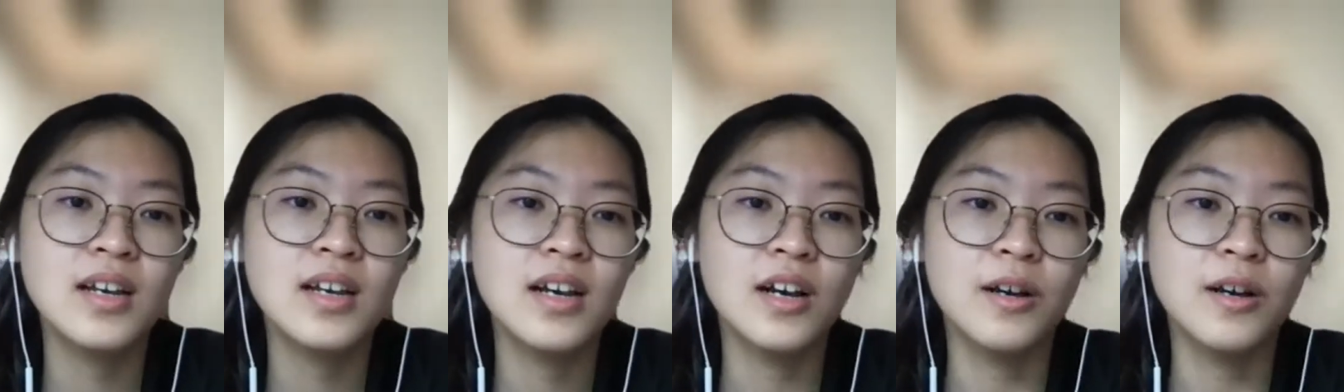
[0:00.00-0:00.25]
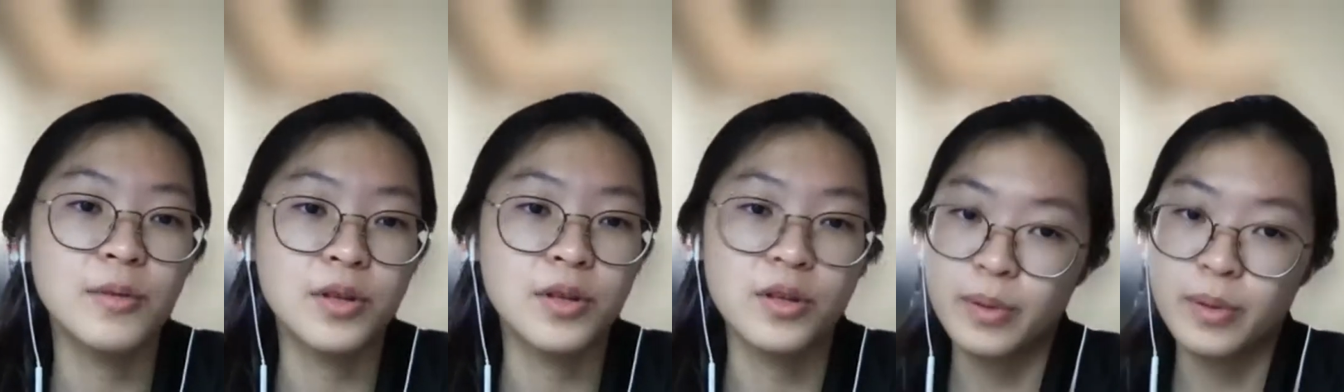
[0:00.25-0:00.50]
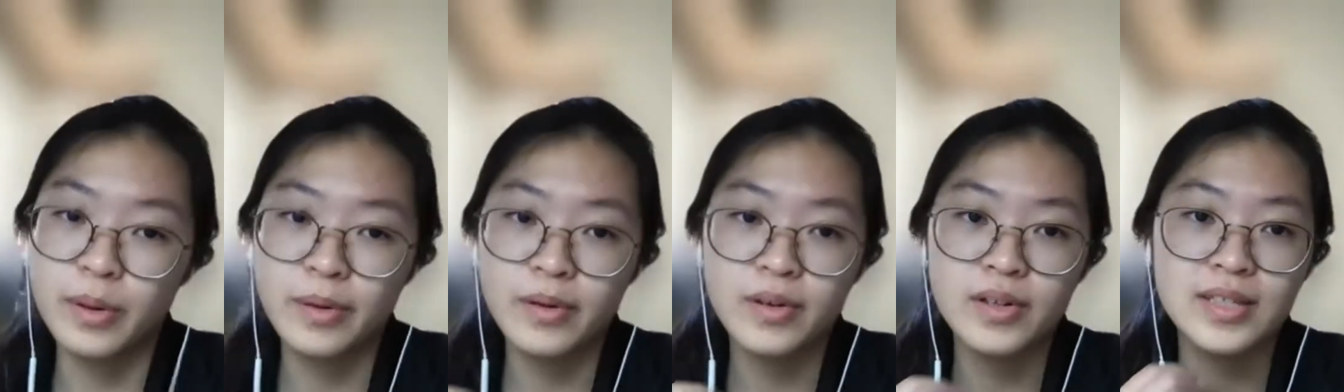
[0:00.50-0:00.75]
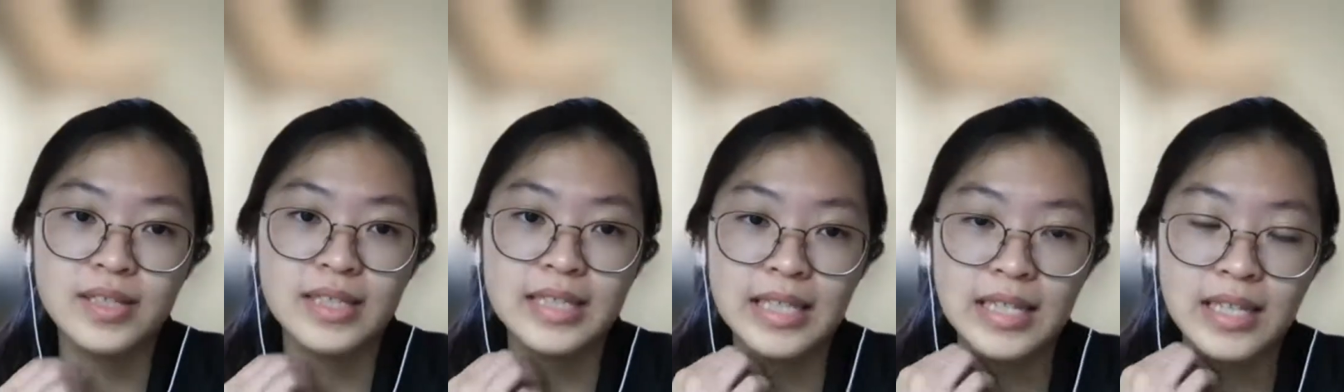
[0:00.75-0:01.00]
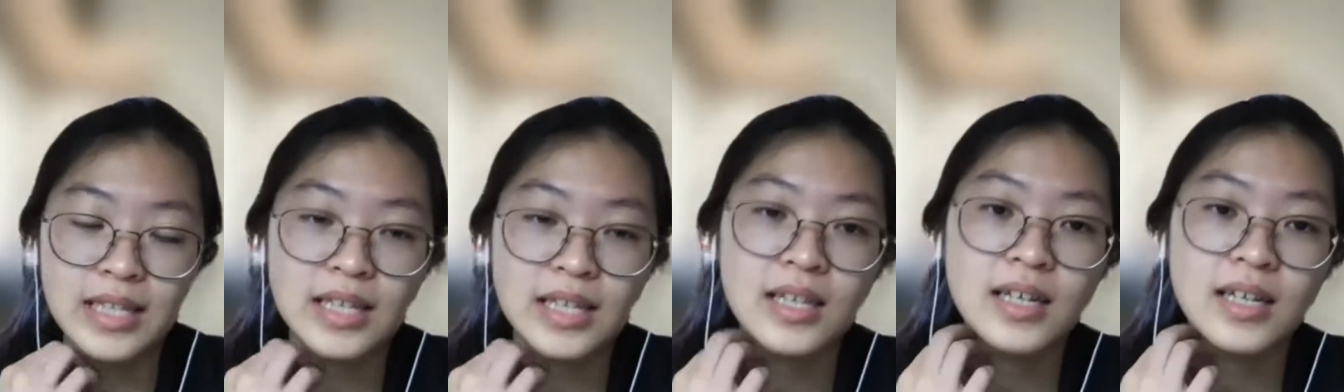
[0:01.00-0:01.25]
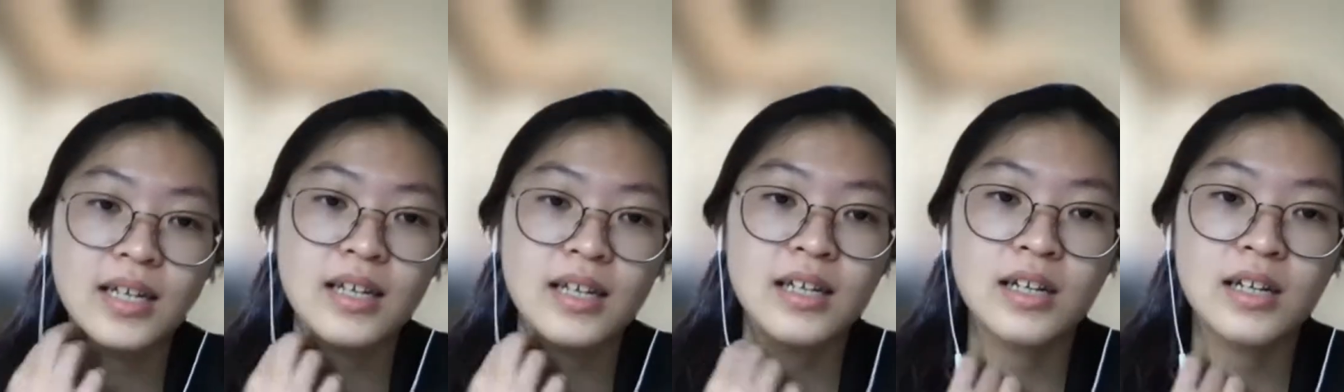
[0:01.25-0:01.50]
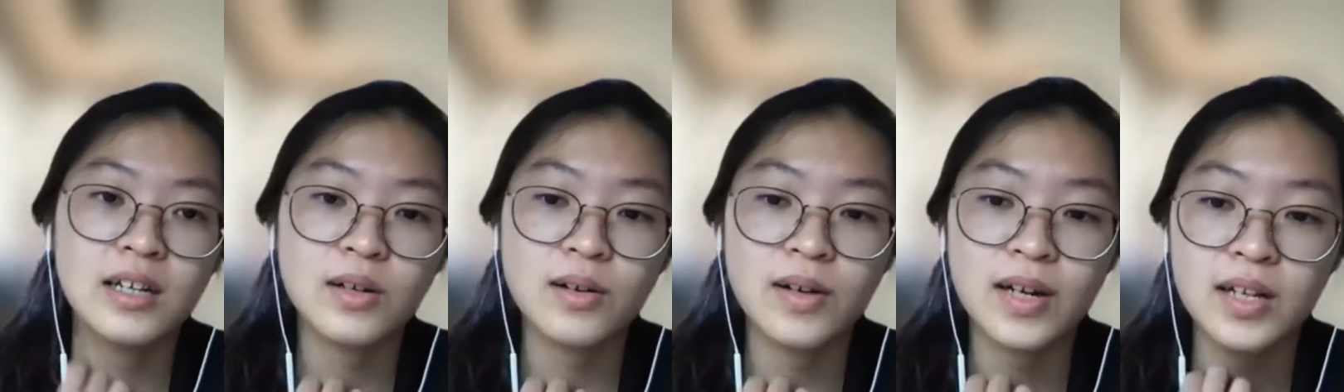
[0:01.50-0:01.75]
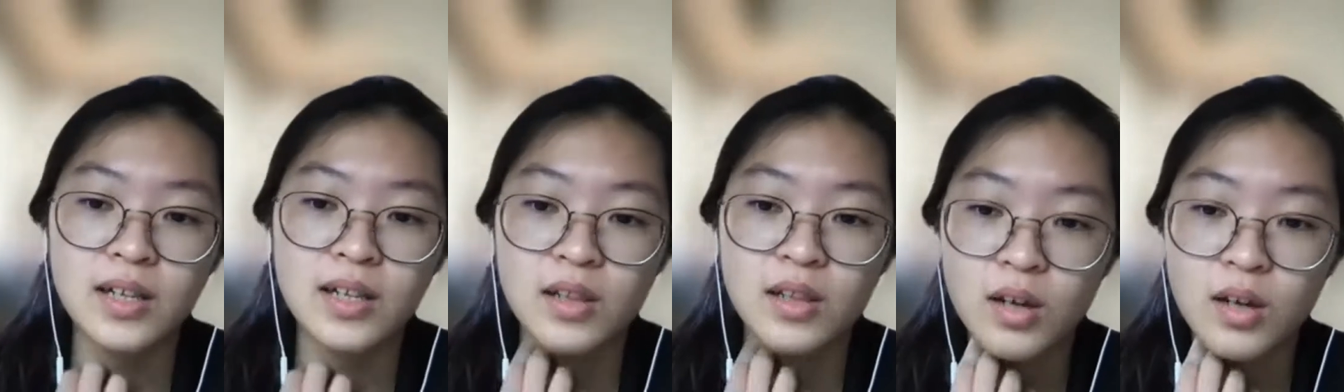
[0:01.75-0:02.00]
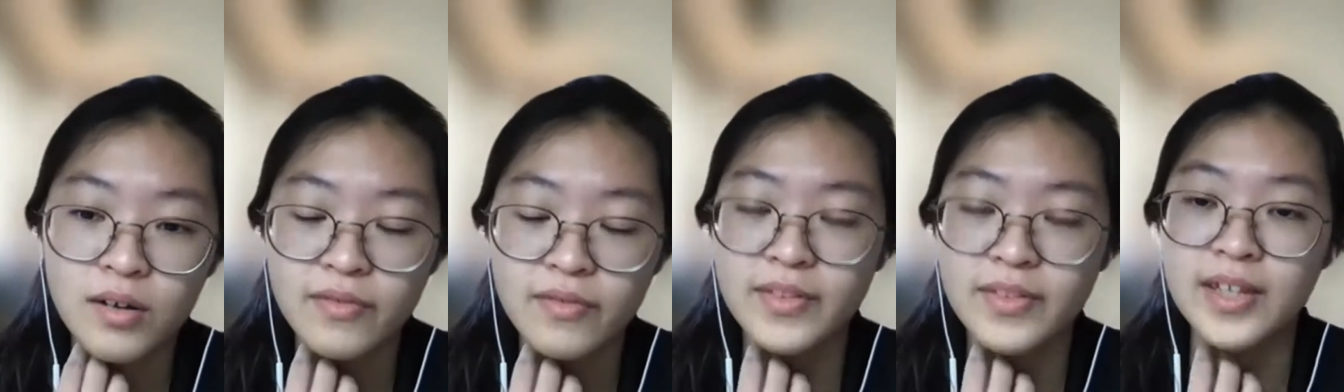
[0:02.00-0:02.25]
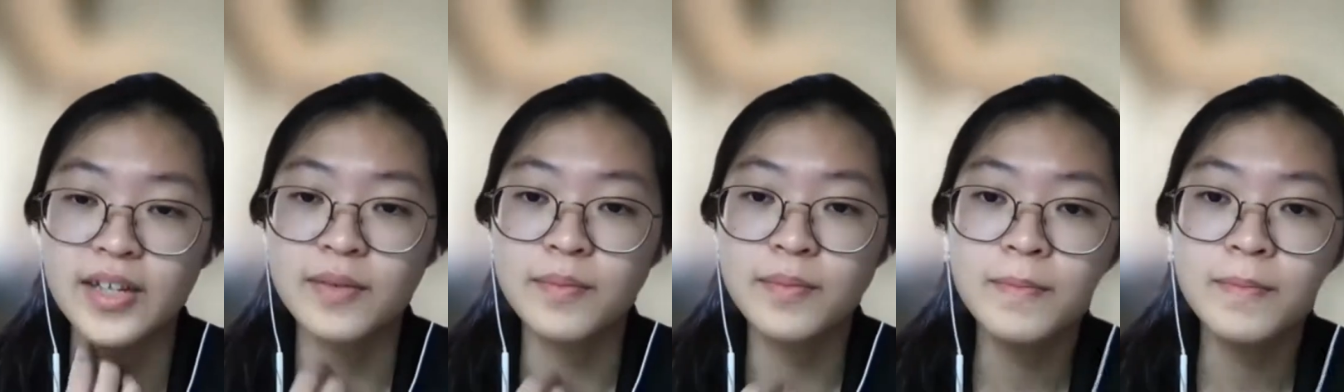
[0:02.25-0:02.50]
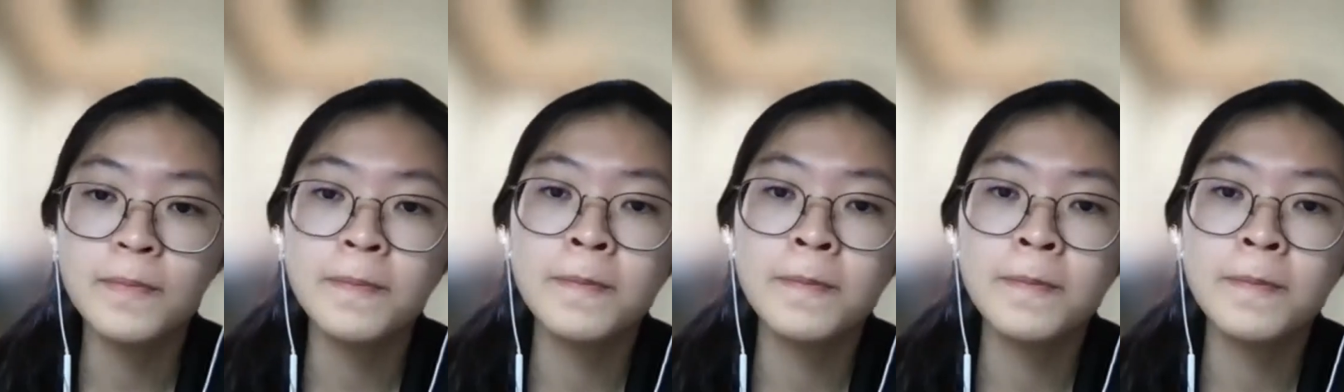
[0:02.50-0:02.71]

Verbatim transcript: Um, you'll be able to see quite a lot of them